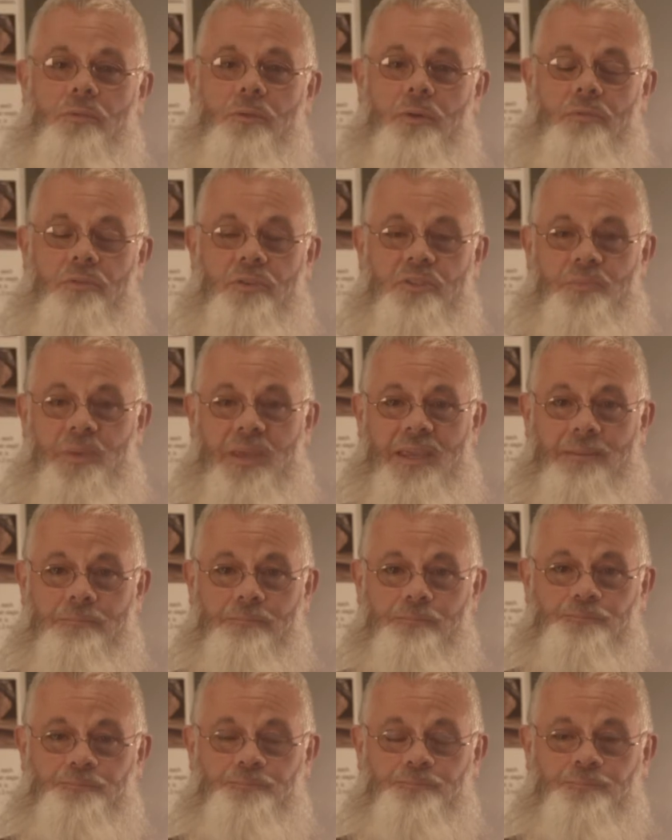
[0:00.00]
the River Spey,
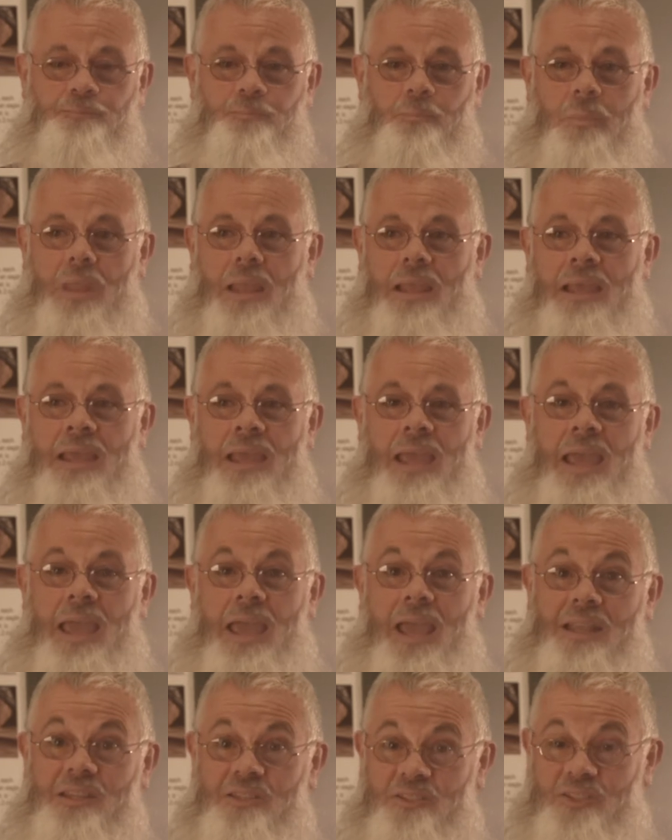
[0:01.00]

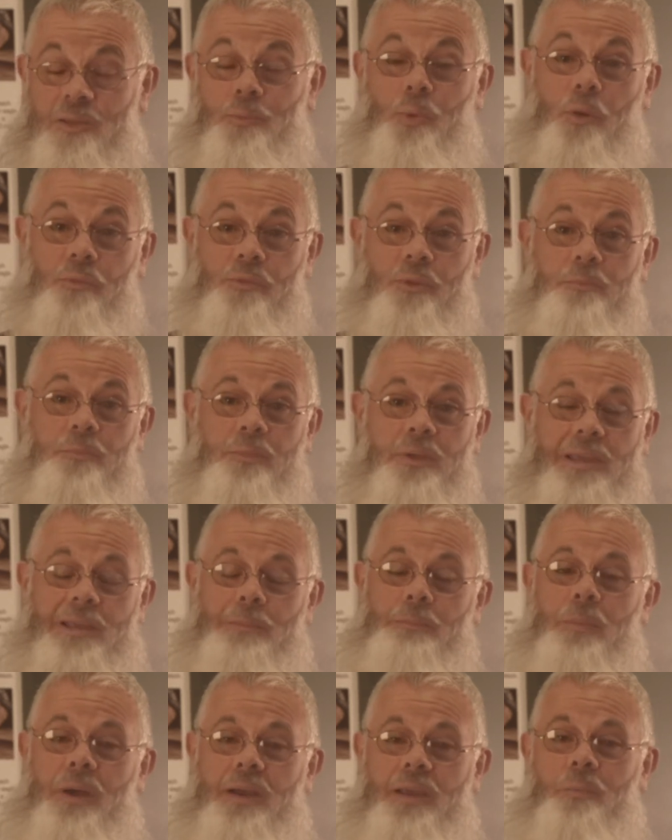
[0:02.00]
and some of them,
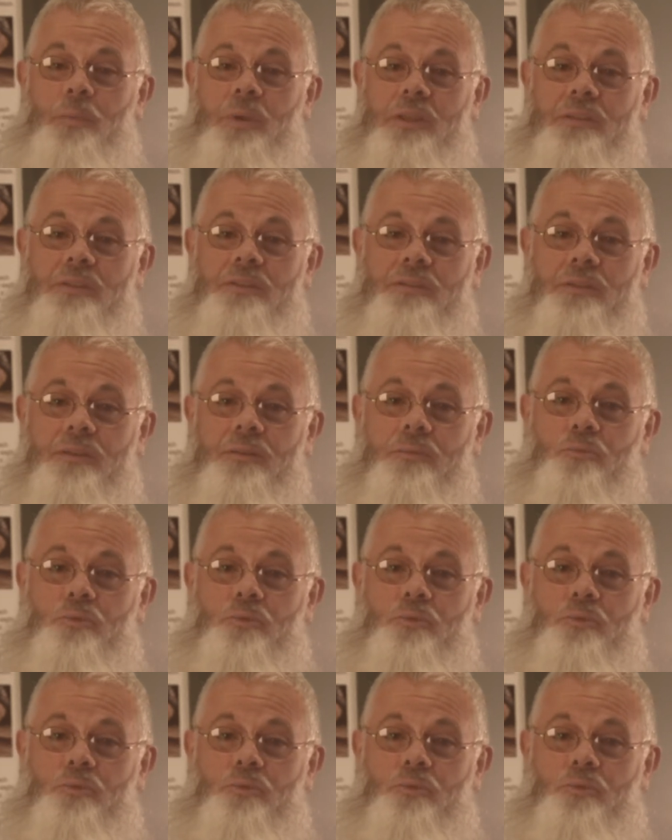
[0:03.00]
in my opinion,